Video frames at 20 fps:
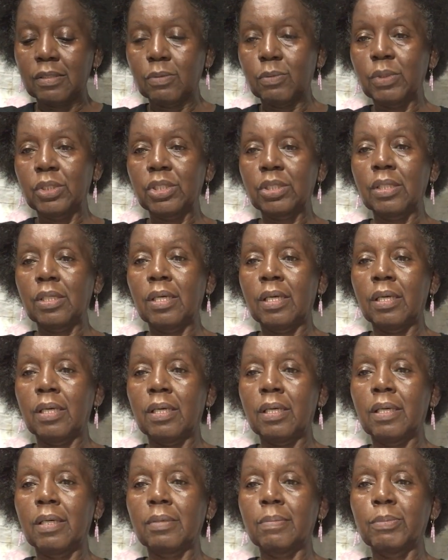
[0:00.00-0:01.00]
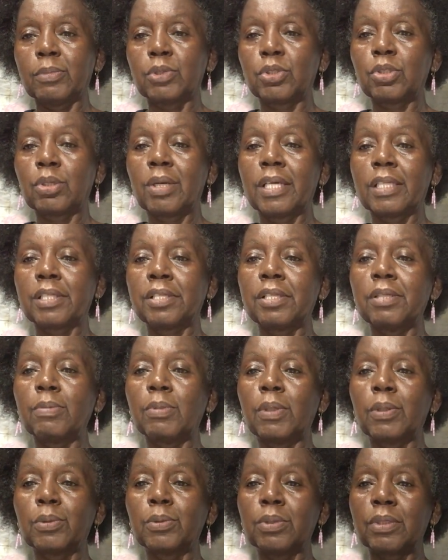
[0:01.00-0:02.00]
which I'm going to try to keep
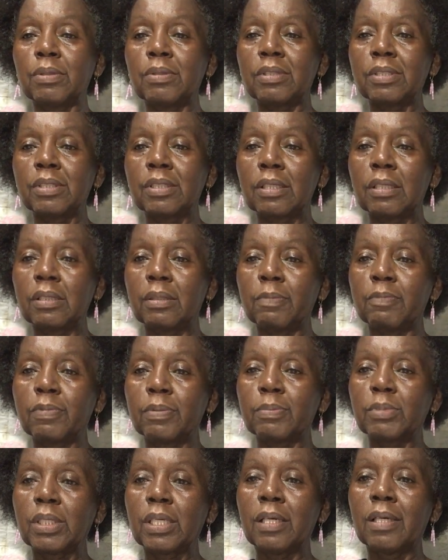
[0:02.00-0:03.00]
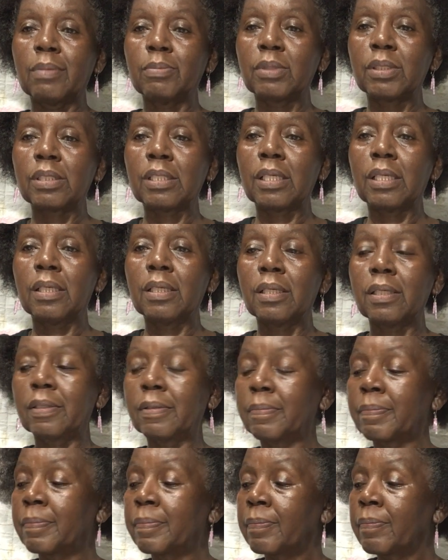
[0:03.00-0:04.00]
holding this up from time to
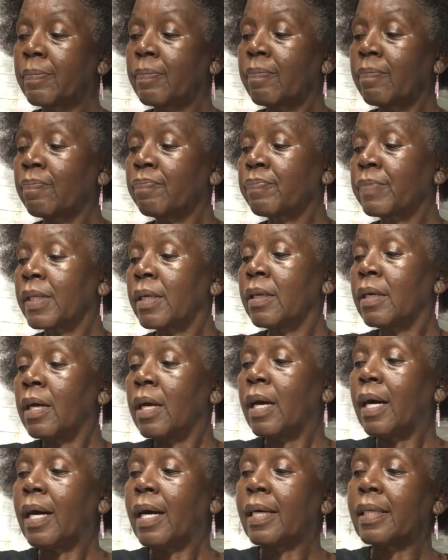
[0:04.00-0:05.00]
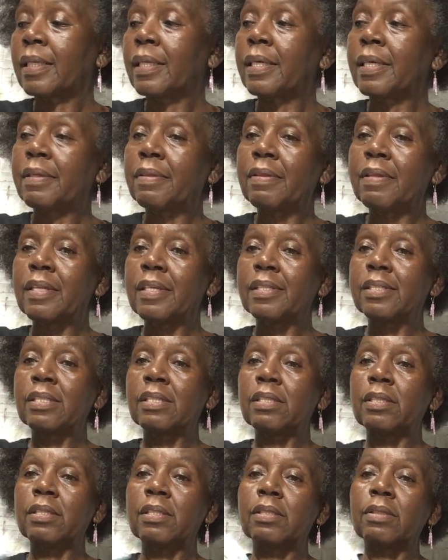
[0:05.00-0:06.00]
time. I laid this
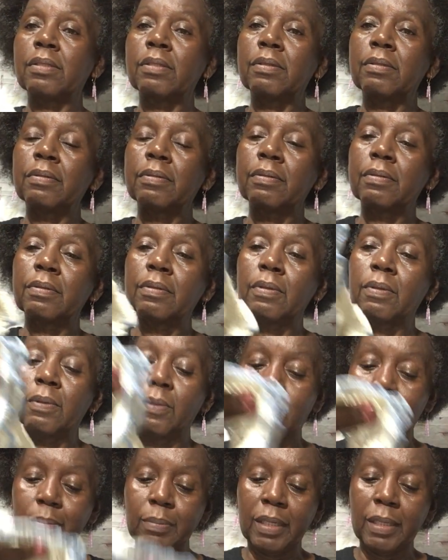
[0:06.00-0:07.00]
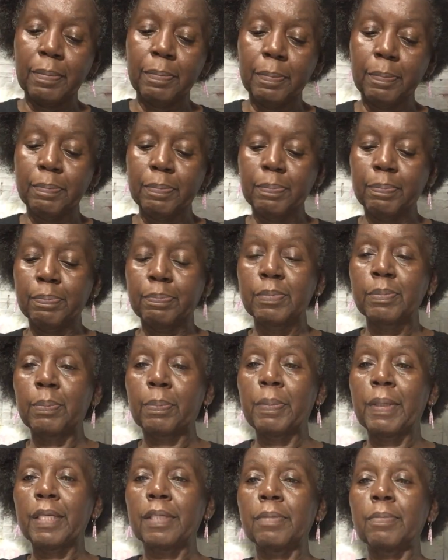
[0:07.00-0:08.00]
here on my
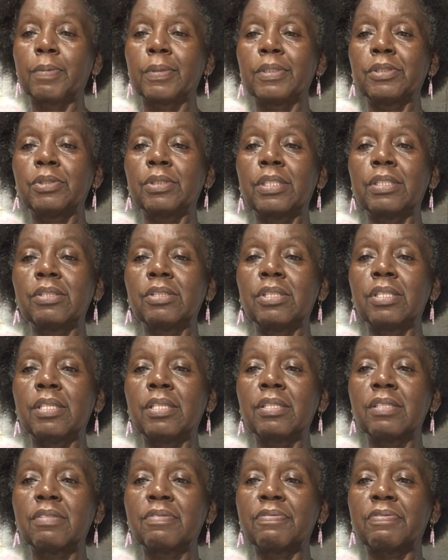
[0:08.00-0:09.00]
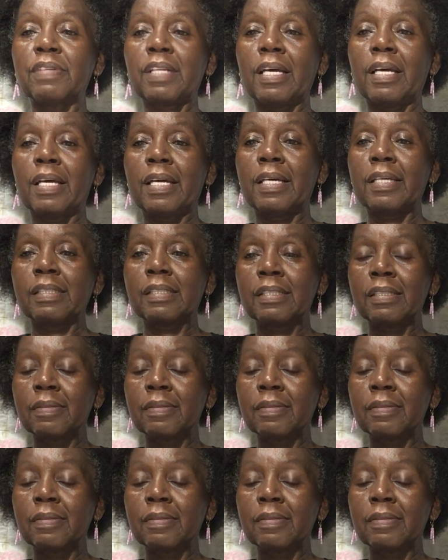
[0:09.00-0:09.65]
paper, and you can see it's flat.